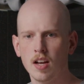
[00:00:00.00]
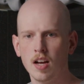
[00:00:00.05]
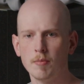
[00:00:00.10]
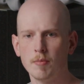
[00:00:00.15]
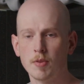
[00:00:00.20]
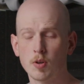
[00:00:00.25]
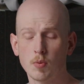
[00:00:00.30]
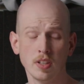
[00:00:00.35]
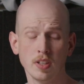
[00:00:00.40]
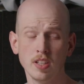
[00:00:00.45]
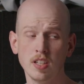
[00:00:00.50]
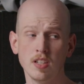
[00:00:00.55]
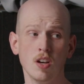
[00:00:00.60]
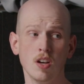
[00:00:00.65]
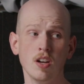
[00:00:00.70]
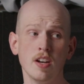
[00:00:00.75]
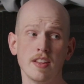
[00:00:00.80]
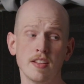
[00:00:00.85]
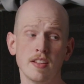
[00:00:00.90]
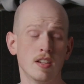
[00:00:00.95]
they're really
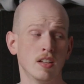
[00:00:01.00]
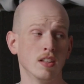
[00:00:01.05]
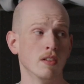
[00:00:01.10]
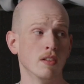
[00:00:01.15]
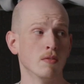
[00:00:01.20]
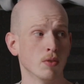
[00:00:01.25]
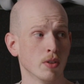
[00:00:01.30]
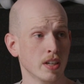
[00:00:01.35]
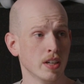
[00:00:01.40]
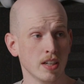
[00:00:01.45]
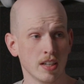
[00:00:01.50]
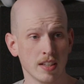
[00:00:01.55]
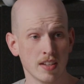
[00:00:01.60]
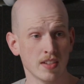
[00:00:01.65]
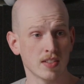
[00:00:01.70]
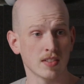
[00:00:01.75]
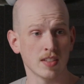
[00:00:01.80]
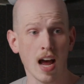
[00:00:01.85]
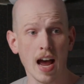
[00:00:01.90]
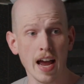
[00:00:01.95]
good at the delivery and the
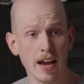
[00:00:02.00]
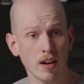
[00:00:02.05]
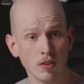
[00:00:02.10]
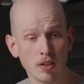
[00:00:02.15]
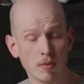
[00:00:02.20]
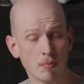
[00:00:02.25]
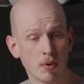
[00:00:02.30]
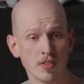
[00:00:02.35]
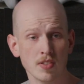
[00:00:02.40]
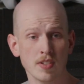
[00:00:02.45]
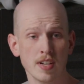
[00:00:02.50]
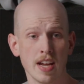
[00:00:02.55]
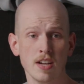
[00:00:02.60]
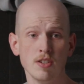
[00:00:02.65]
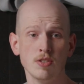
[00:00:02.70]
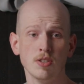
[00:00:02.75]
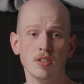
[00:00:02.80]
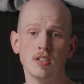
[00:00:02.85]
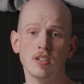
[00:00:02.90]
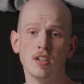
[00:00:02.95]
style and the
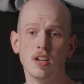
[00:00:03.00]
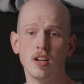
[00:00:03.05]
presentation